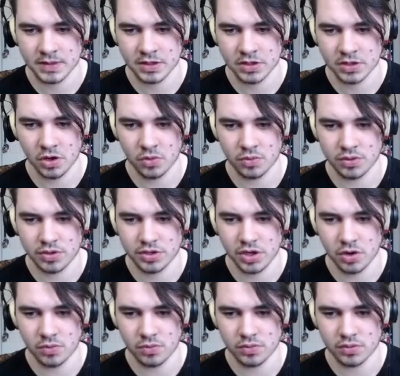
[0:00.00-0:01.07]
Go,
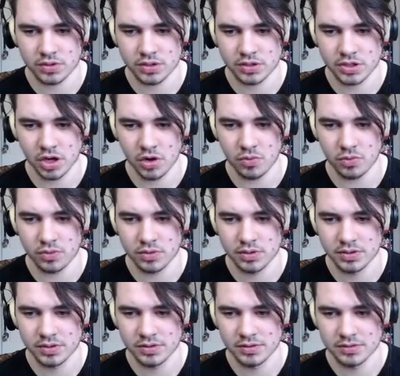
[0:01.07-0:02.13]
go, go,
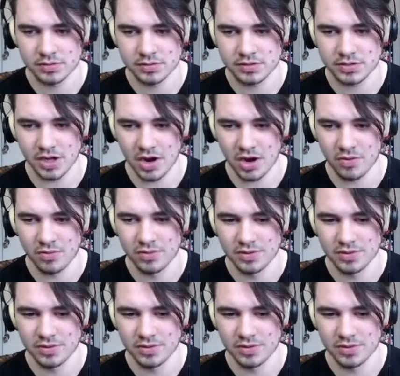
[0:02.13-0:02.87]
go.